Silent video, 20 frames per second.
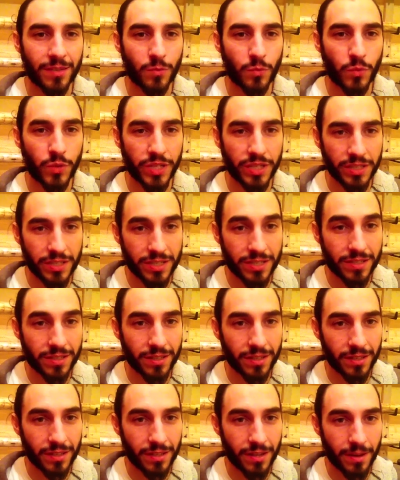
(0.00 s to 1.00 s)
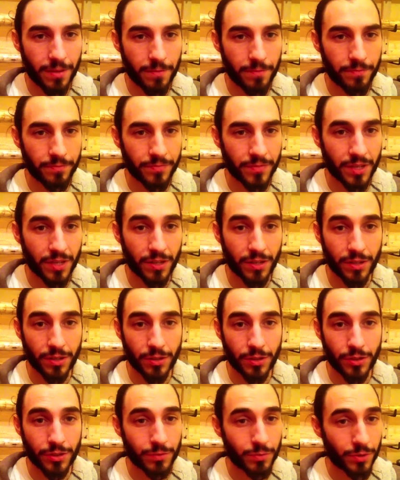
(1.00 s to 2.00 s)
really study them,
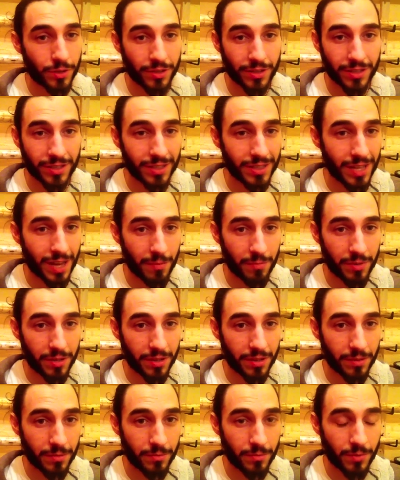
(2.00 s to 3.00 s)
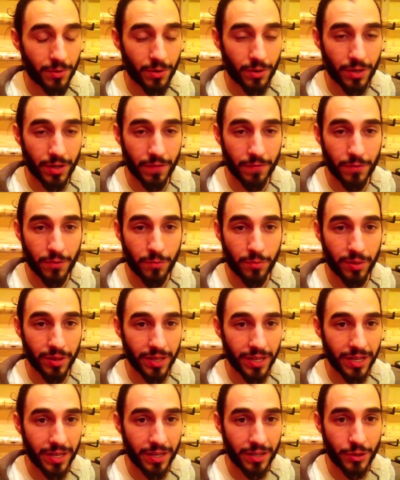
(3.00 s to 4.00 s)
just work on clapping them. If you
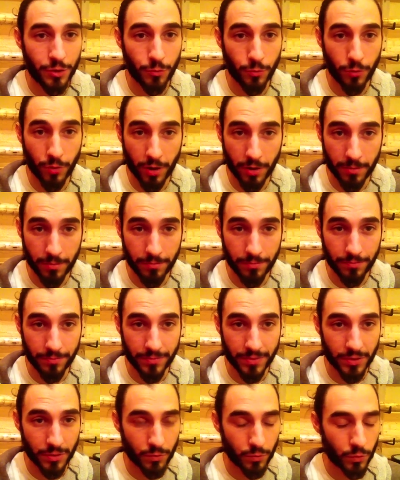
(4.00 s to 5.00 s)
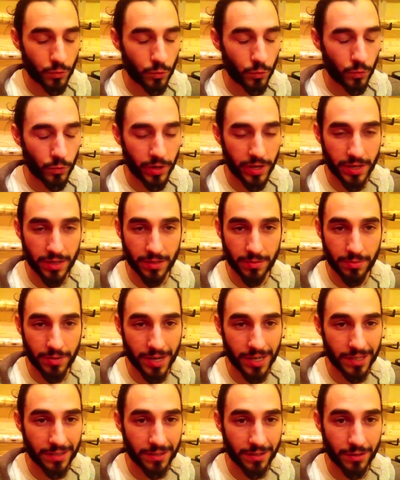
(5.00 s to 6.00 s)
play a drum, it's great to
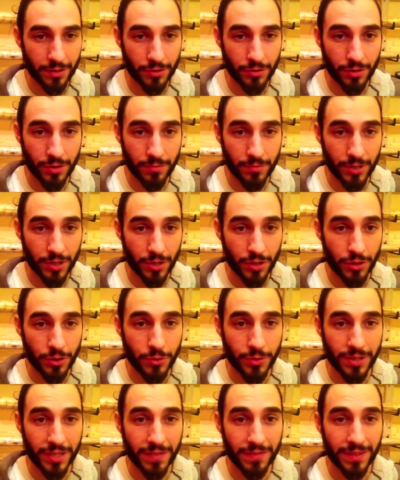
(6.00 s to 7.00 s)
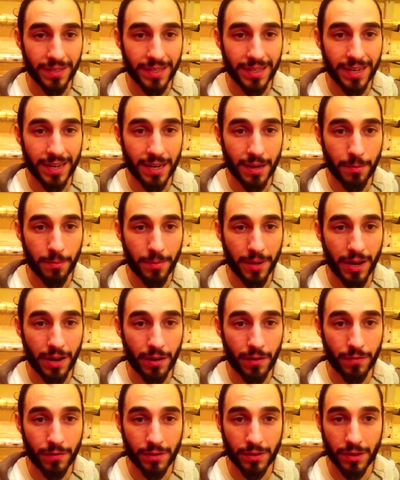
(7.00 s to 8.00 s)
practice on a drum. You could even get a pair
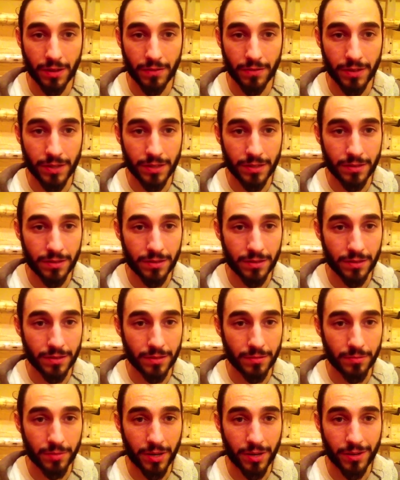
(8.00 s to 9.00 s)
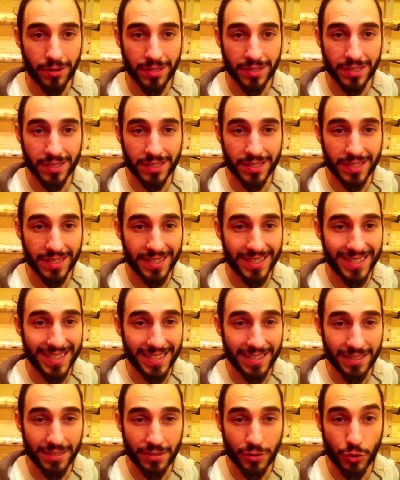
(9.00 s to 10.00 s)
of claves, just a pair of
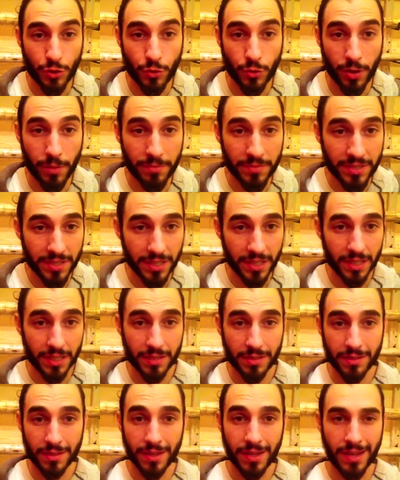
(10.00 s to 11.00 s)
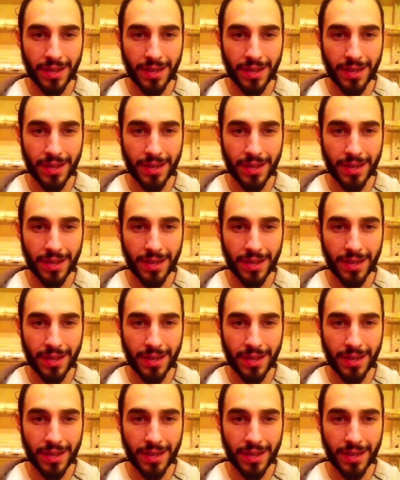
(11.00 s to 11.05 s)
sticks, drumsticks,